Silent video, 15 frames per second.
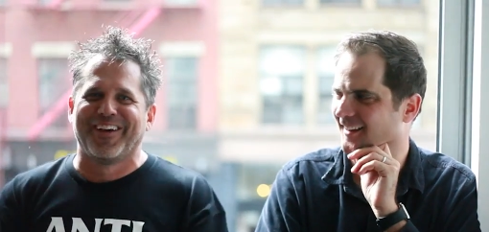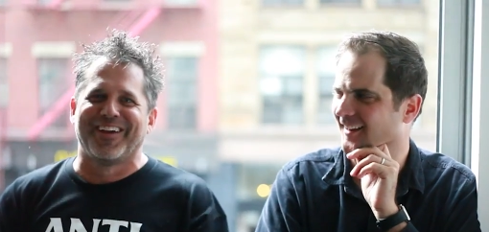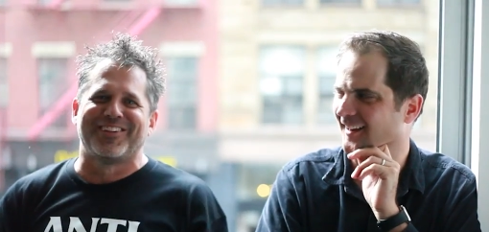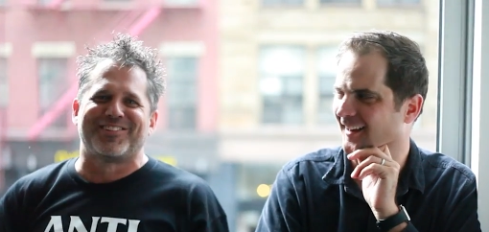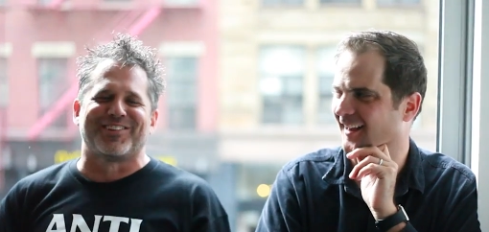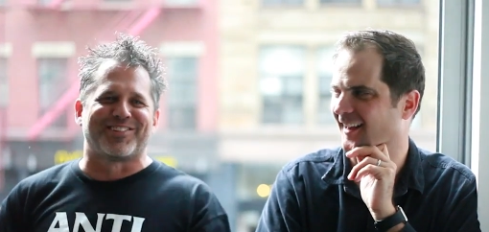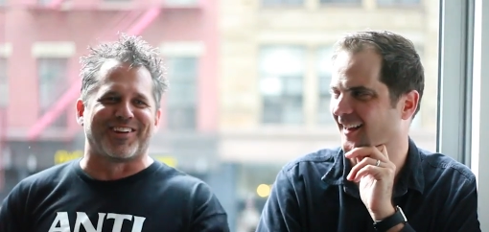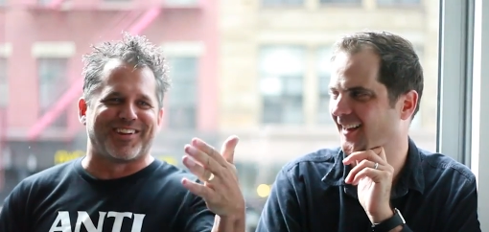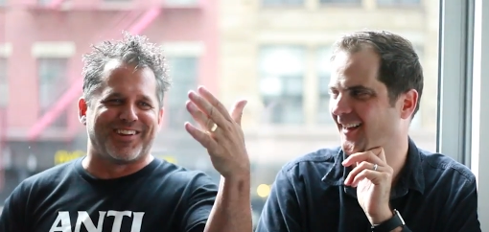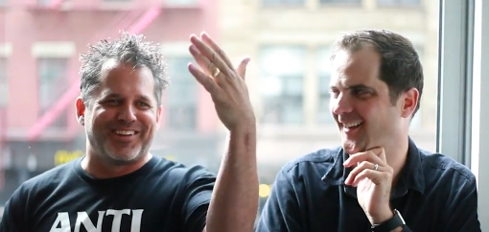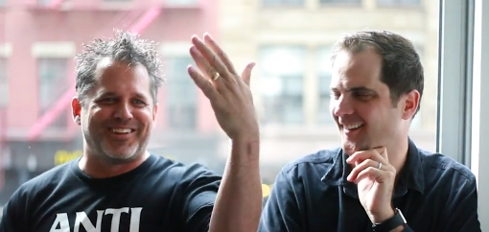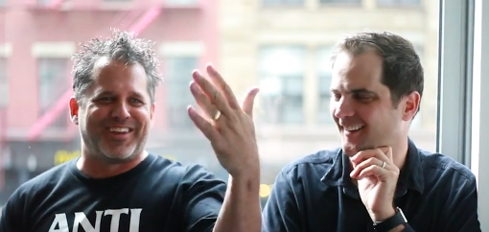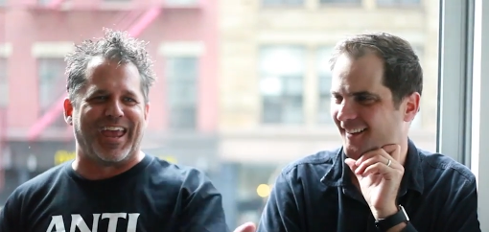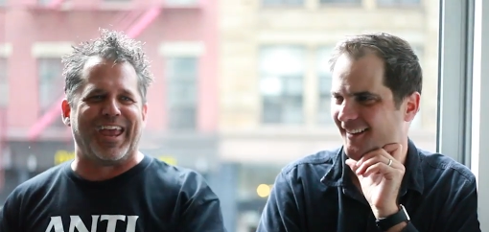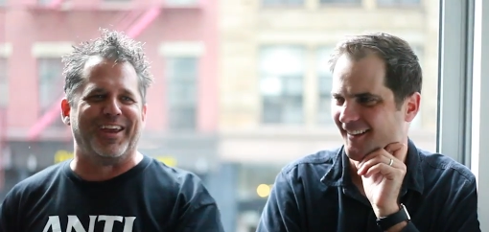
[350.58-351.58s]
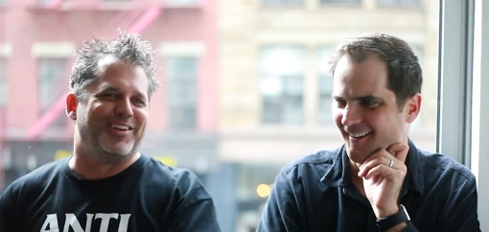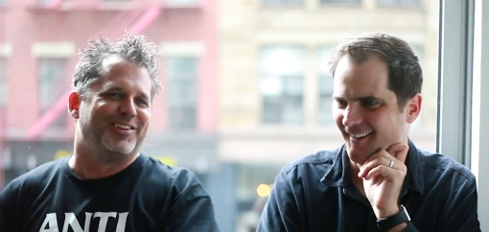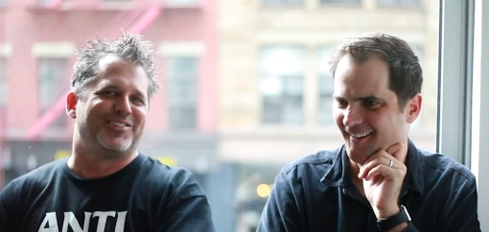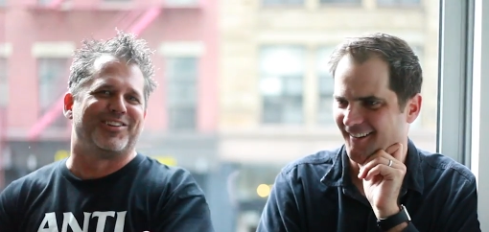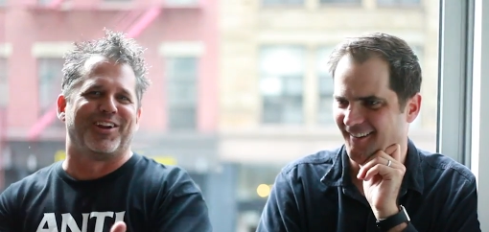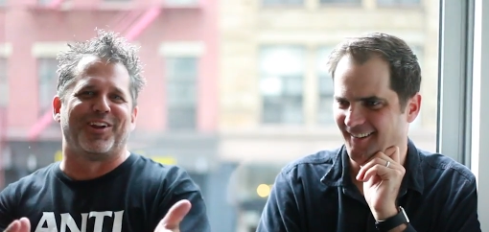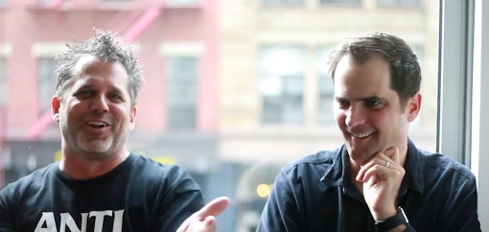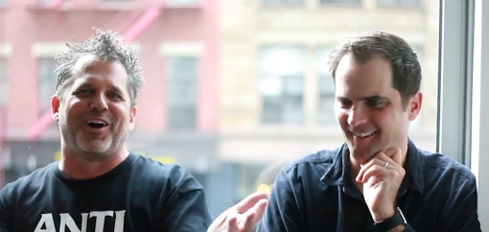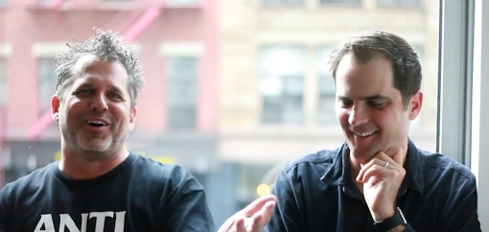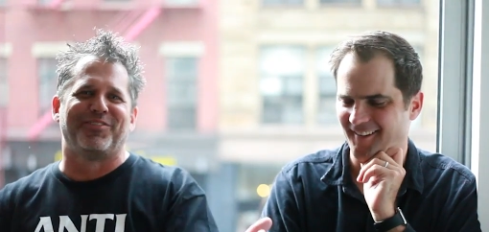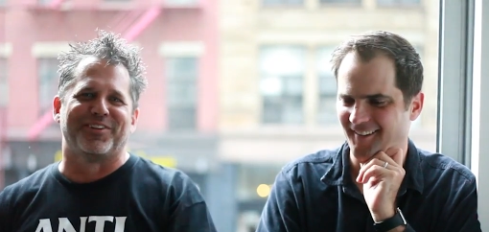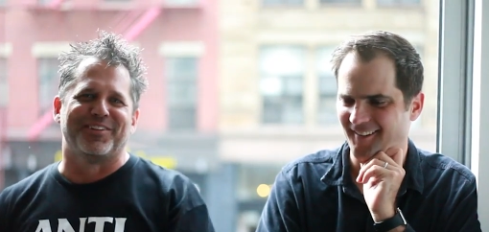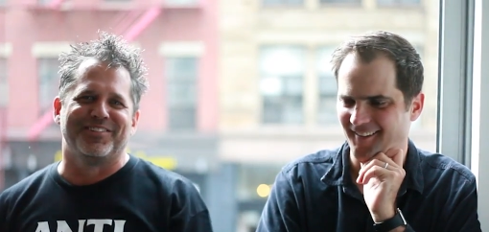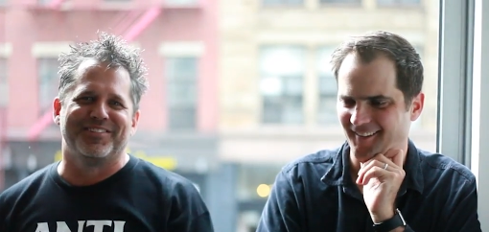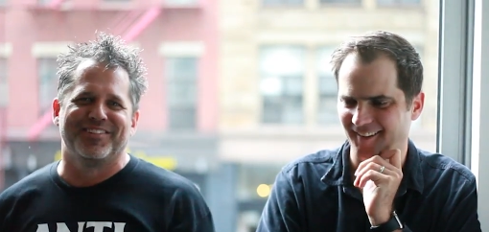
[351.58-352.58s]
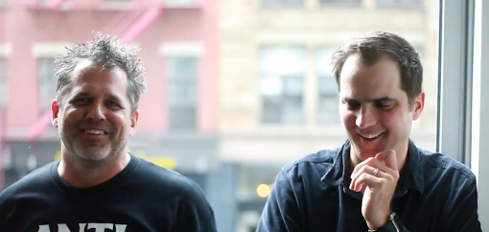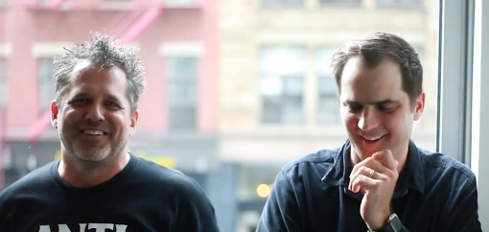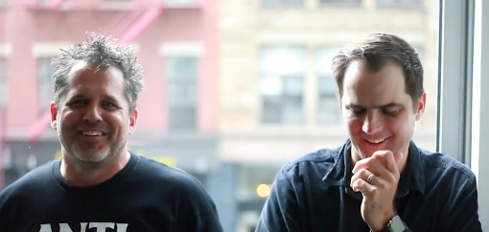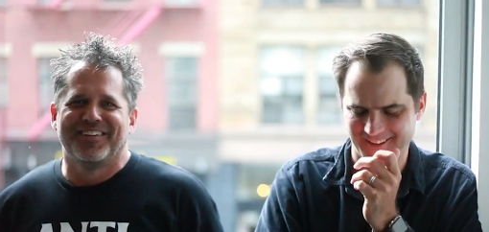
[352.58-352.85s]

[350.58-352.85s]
Speaker 1: Like, it's just a cage in an office.